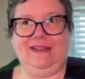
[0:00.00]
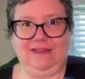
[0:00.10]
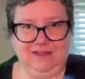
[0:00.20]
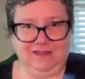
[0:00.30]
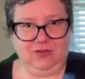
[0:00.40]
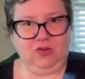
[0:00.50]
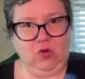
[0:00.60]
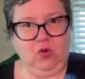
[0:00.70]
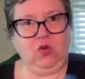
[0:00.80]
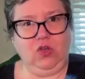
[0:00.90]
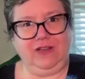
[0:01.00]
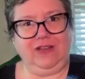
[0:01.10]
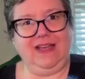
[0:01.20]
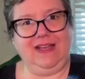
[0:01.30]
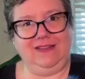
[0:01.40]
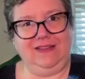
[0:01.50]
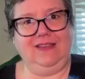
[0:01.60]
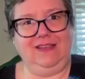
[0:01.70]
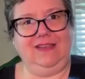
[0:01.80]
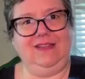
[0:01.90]
get the hook on
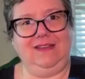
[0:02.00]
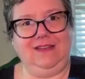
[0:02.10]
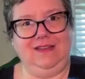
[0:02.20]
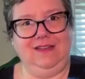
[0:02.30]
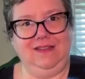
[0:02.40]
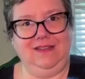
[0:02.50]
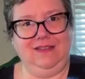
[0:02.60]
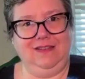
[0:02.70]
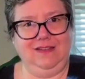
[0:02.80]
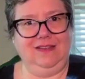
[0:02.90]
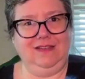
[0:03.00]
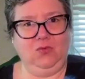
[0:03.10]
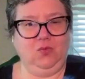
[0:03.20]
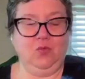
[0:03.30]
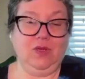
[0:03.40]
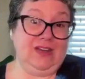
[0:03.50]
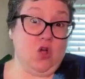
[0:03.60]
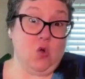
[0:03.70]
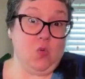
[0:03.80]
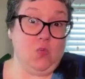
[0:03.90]
that, and
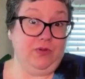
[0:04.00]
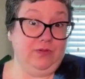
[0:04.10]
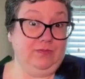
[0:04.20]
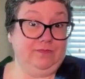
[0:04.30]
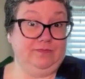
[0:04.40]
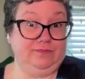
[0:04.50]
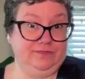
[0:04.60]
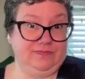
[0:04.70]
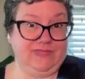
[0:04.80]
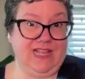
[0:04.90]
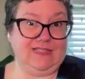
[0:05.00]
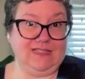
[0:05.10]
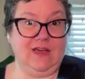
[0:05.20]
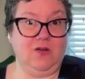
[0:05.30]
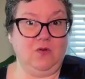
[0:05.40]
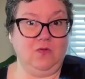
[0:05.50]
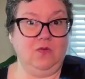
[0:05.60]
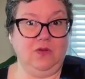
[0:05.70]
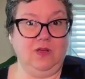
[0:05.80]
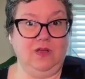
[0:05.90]
all. That's
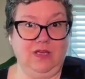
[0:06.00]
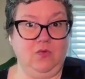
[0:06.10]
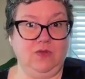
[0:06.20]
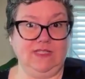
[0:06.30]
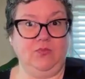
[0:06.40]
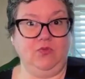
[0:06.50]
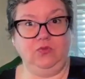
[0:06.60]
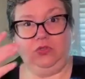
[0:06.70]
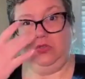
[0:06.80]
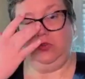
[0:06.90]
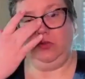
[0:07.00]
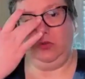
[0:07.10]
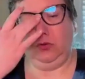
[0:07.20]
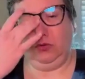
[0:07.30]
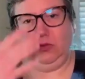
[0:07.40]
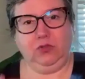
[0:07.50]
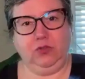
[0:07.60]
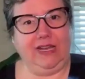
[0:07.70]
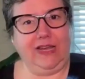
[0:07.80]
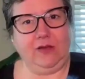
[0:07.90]
how I was able to
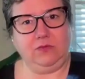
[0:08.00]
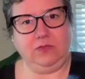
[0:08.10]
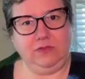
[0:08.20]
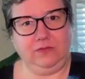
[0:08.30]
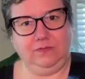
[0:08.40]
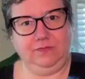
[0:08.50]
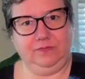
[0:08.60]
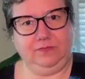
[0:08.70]
get out.